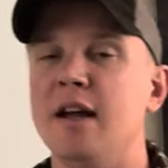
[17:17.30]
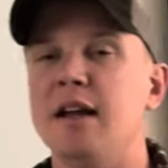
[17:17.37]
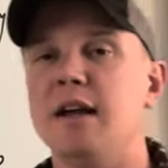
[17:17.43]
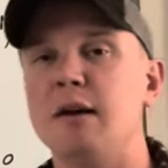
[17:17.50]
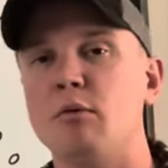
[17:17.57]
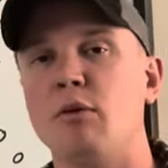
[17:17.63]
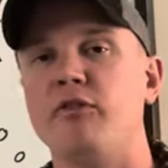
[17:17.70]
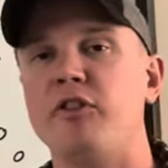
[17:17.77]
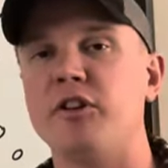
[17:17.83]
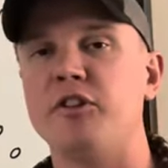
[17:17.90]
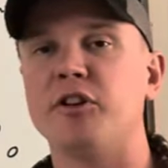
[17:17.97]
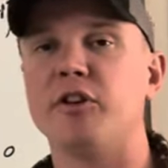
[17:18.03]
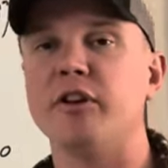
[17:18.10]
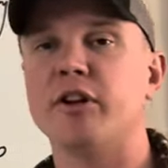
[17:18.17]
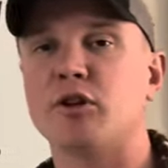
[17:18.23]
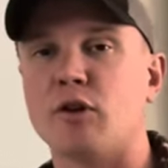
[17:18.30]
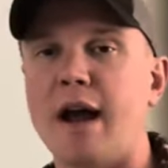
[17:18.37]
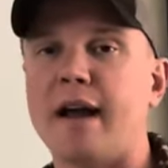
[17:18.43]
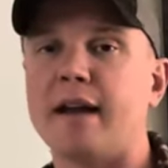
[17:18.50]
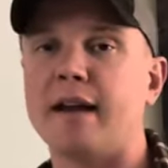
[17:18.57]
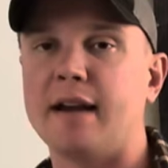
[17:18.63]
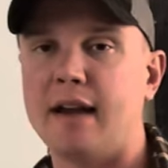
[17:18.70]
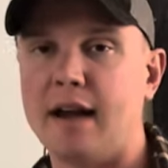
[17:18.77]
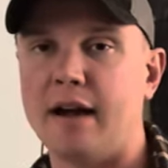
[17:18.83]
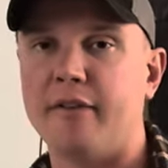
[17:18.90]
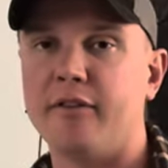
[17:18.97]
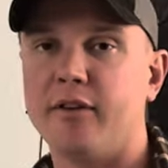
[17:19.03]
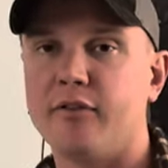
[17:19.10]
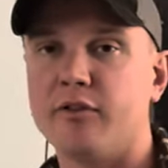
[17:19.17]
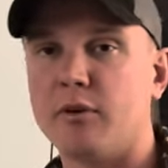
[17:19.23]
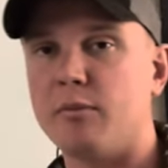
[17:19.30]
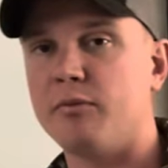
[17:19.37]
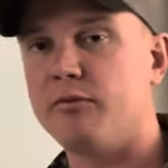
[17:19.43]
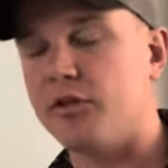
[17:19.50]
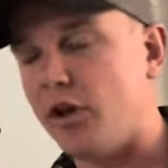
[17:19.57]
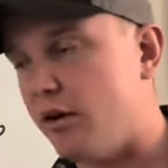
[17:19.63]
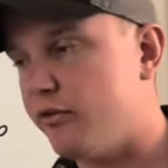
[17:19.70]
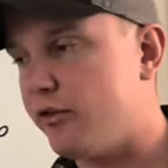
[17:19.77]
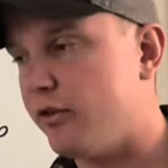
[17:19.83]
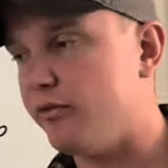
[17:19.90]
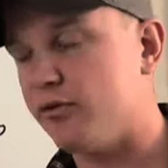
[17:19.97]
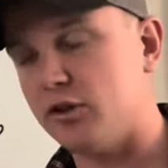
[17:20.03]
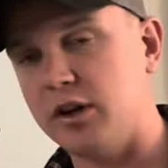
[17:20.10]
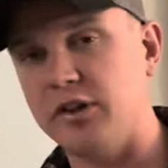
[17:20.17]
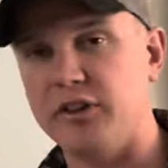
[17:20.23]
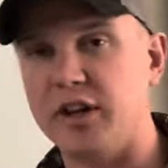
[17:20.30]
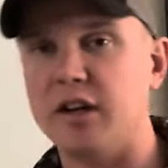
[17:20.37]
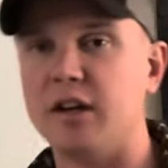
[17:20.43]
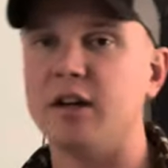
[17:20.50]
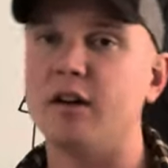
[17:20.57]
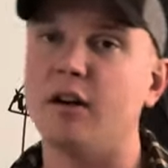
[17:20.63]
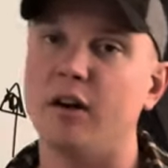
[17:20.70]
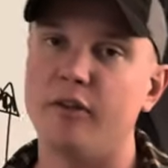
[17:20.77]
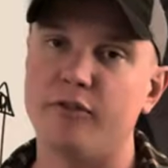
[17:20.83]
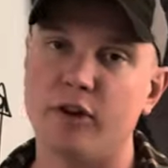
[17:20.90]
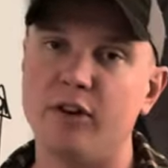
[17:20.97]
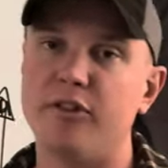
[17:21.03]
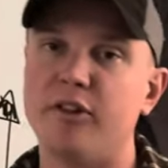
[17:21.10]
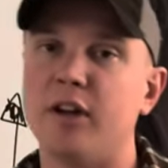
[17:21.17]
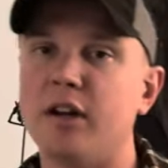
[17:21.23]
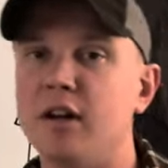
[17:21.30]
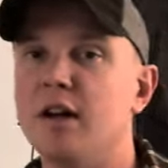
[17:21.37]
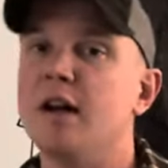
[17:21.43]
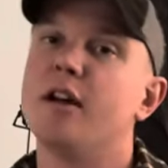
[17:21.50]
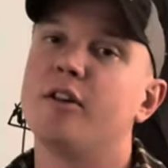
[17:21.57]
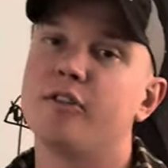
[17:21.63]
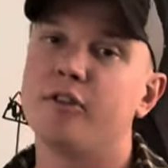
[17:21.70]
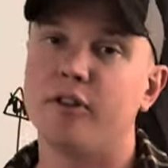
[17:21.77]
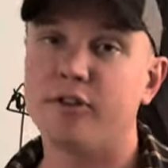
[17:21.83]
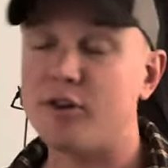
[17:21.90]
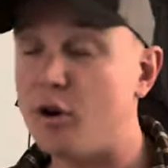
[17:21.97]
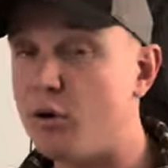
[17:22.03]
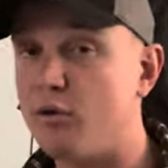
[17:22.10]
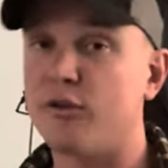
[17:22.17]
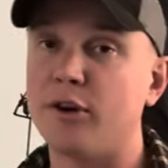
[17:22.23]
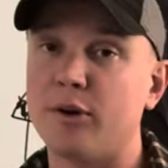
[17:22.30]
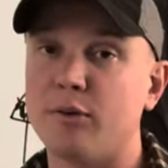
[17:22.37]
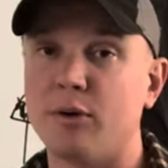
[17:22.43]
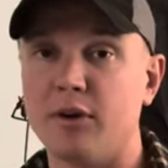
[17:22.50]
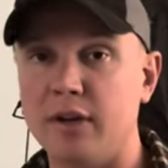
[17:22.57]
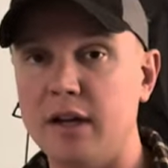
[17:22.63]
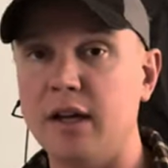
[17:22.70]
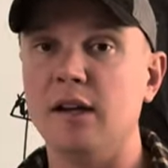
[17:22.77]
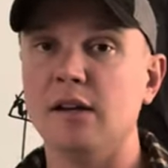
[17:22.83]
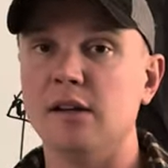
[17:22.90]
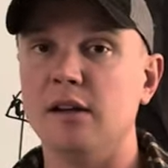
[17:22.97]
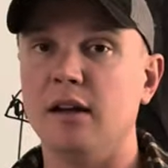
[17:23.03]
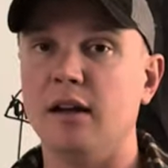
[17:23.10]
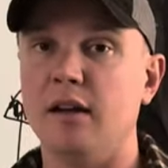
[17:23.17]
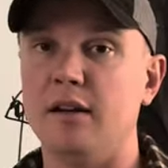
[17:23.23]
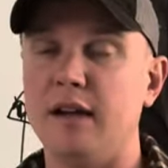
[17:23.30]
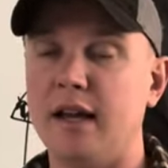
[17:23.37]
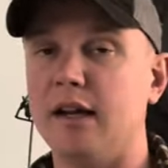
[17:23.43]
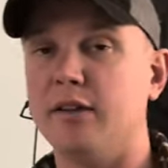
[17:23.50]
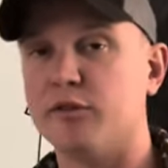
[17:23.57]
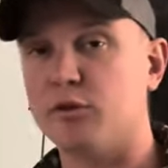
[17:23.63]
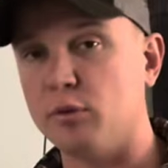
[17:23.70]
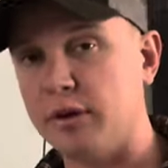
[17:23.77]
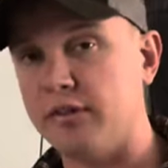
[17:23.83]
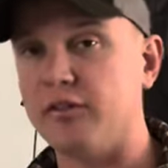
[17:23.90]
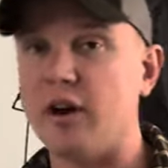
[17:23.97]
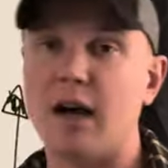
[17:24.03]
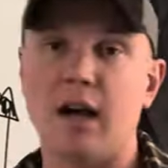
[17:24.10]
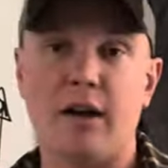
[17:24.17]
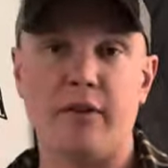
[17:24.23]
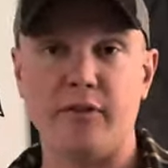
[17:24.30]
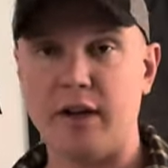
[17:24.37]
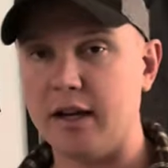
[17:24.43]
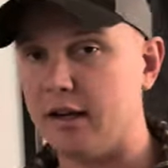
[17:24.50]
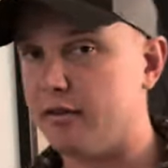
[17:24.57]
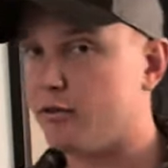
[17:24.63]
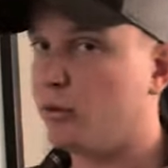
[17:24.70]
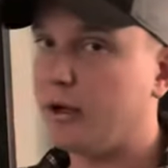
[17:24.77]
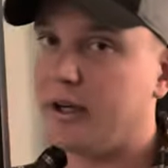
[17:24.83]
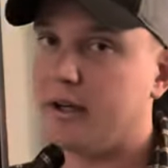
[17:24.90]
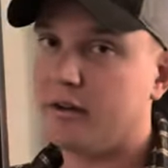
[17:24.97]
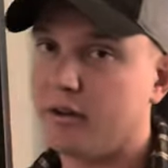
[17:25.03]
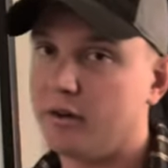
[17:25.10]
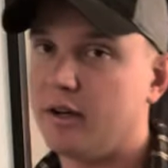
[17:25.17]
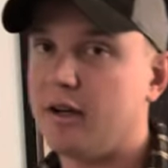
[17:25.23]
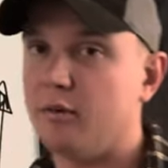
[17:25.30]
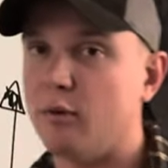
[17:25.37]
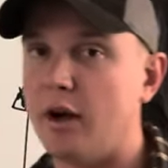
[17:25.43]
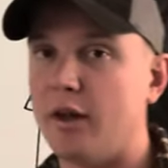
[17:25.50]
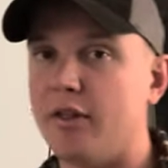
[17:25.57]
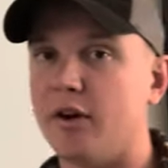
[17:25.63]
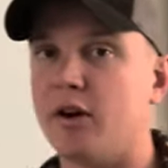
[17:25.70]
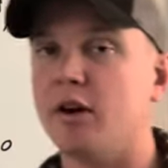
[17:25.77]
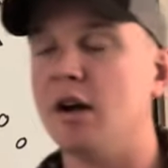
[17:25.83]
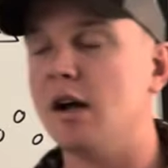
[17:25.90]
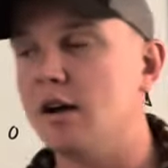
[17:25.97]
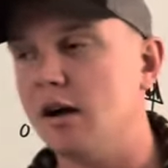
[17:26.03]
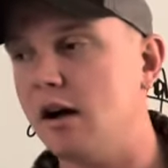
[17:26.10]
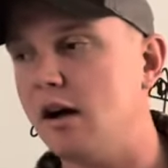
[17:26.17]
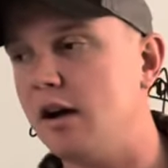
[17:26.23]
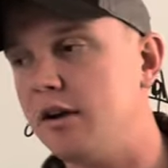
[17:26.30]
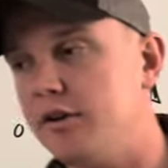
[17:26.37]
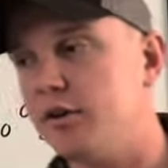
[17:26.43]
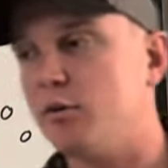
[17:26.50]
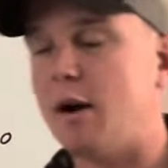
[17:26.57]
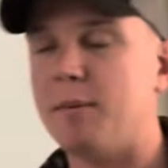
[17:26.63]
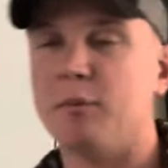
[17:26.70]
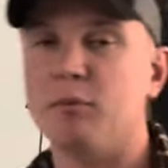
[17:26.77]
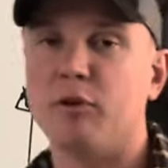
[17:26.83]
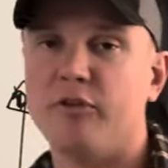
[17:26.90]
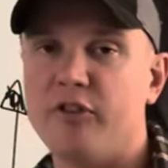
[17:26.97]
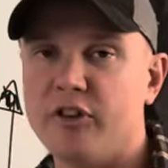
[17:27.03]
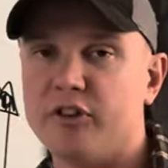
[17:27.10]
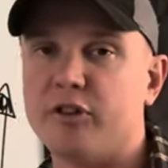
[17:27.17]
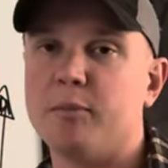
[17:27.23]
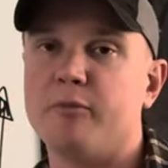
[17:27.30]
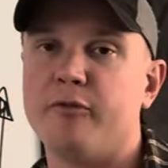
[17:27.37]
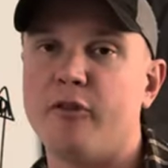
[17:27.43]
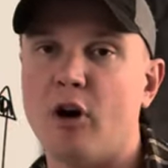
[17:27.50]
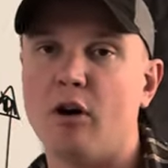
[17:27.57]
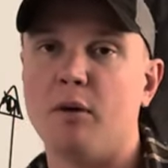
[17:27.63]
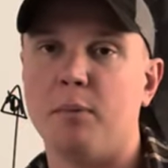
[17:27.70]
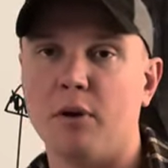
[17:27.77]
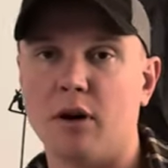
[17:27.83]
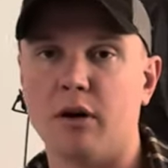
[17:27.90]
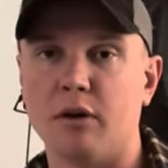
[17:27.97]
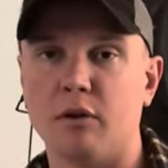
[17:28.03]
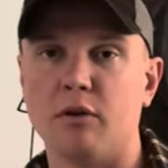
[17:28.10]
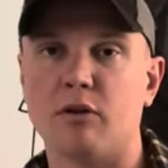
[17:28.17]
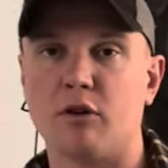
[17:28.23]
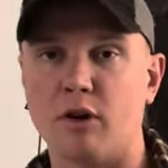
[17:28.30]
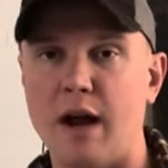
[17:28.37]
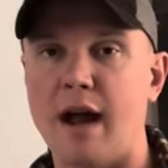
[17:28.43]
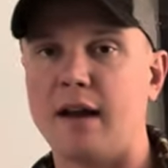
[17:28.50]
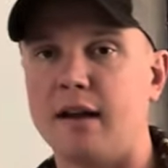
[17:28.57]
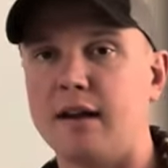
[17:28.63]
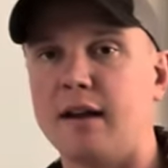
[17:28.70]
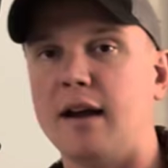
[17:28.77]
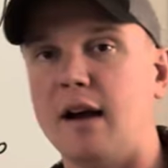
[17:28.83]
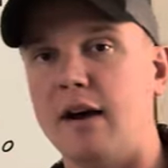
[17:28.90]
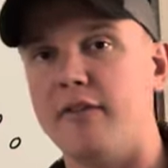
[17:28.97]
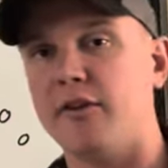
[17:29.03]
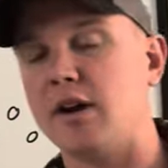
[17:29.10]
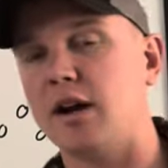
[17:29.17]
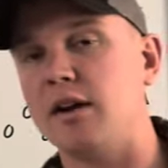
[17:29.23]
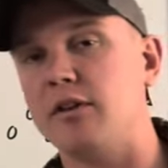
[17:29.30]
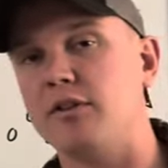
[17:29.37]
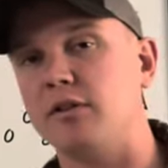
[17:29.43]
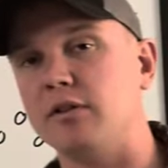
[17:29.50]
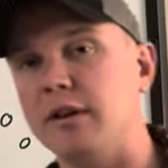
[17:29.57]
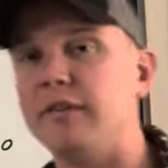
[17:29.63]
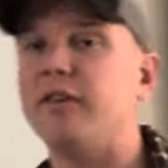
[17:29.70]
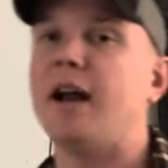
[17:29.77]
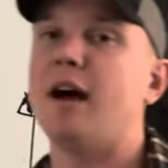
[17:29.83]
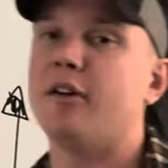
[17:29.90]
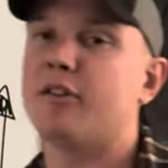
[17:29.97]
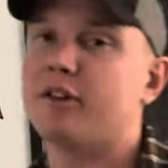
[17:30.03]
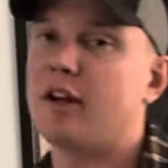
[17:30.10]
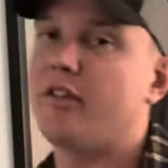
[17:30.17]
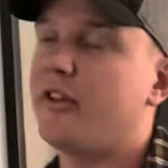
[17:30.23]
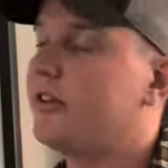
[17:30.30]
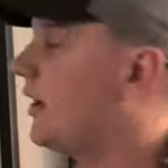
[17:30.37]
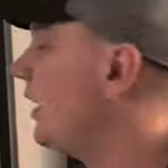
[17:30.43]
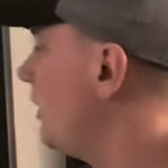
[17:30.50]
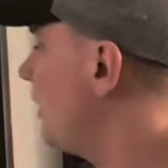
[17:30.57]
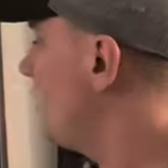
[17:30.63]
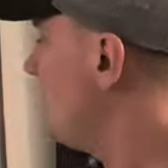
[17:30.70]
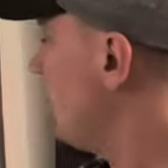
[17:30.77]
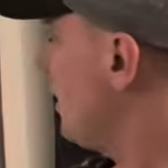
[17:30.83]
It will physically crack in half from from freezing and unfreezing so frequently and negative 25, negative 20 degree weather, uh, your weapon will physically fall apart. It'll crack in half, okay? So leave it outside the tent.